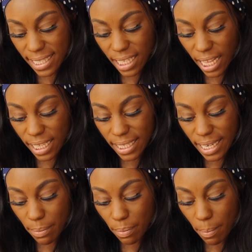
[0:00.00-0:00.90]
it's like a
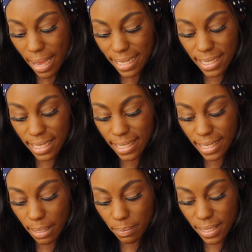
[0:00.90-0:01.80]
lip matted
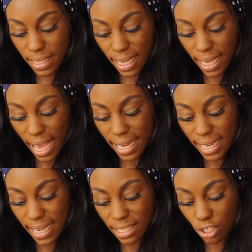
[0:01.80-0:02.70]
lipstick and
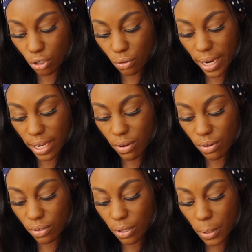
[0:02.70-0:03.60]
it's a
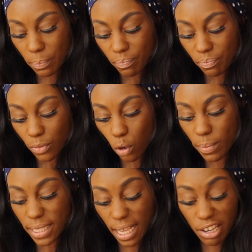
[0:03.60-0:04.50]
crayon
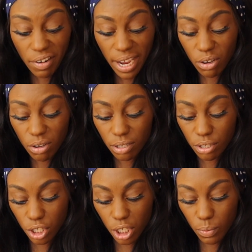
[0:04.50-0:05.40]
almost like a crayon
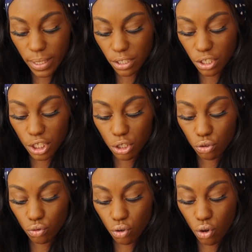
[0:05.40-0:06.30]
so you would literally
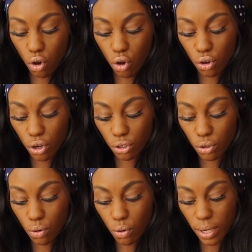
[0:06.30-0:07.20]
just draw on
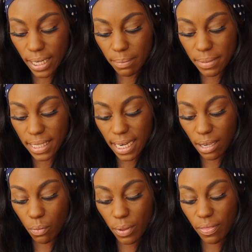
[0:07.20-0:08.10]
your
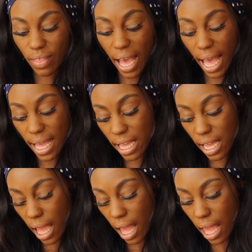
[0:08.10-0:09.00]
lipstick with that
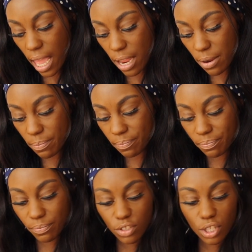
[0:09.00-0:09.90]
um,
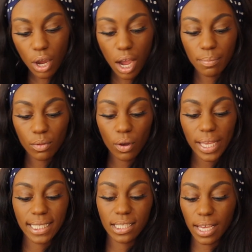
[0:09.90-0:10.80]
so i'm not
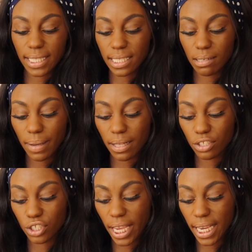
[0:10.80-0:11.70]
excited about the
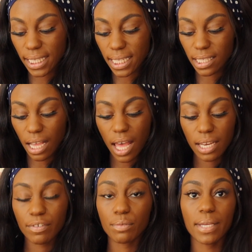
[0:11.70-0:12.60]
shade it's kind
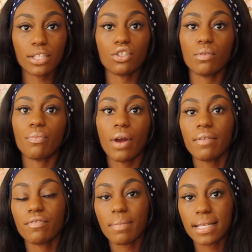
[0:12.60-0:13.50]
of a bit too
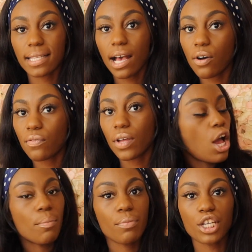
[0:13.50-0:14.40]
bright for myself
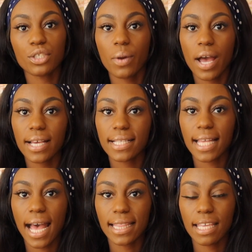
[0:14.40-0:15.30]
brushworks
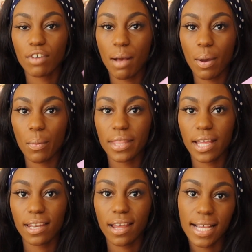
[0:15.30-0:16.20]
and they've come up with
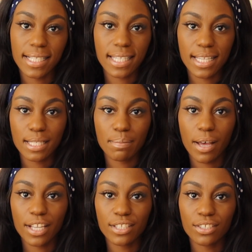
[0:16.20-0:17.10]
a nice
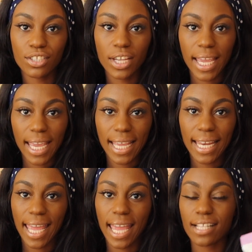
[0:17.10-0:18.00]
sponge in
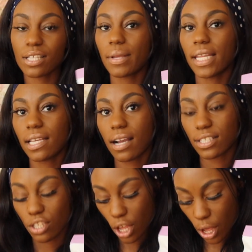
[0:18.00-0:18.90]
here so i'll let you
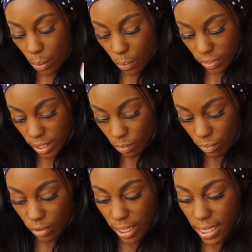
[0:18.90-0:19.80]
guys know what this
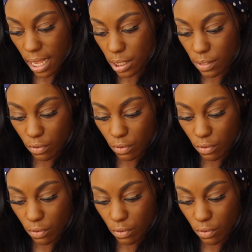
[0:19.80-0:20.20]
one retails